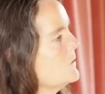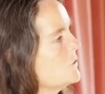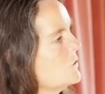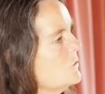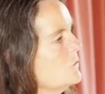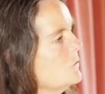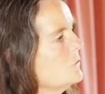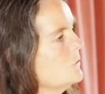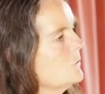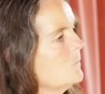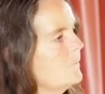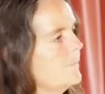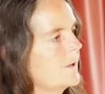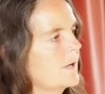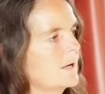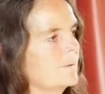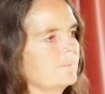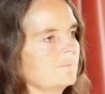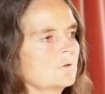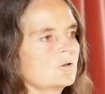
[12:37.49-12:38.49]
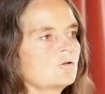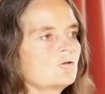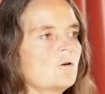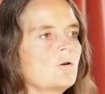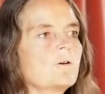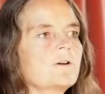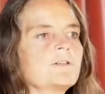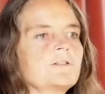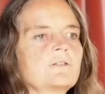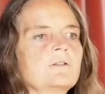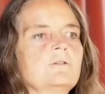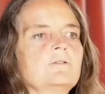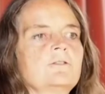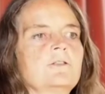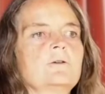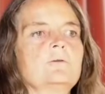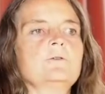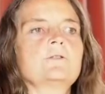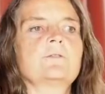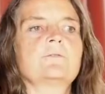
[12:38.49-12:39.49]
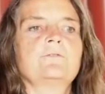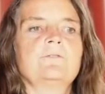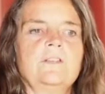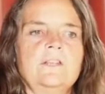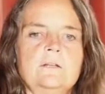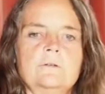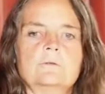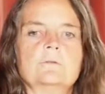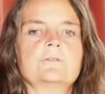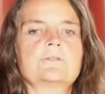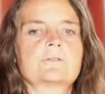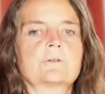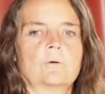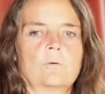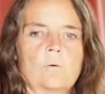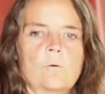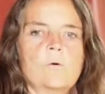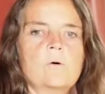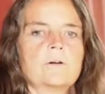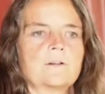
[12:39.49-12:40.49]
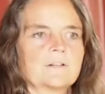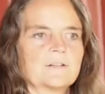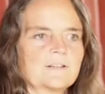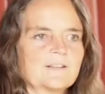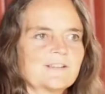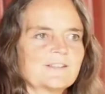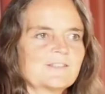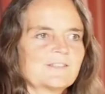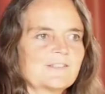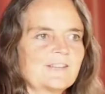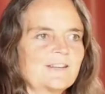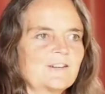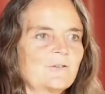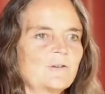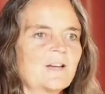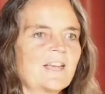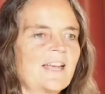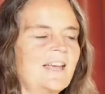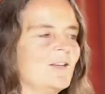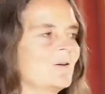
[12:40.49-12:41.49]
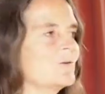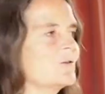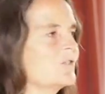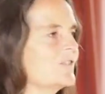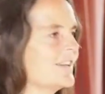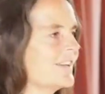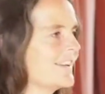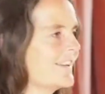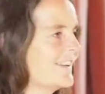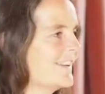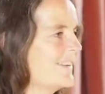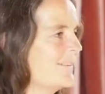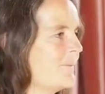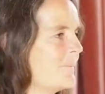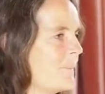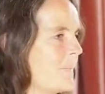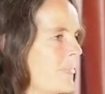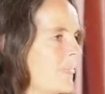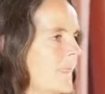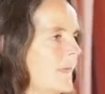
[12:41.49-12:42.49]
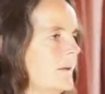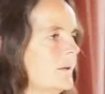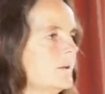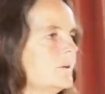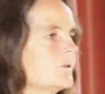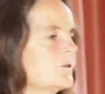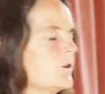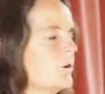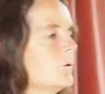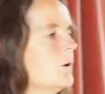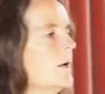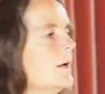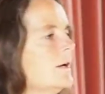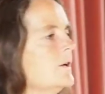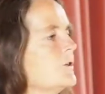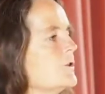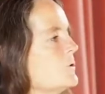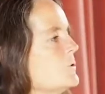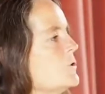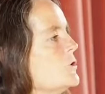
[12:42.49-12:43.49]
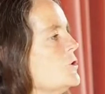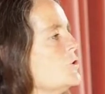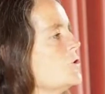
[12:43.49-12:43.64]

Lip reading: to become strong, is that those fields organise. They're not chaotic. So as soon as you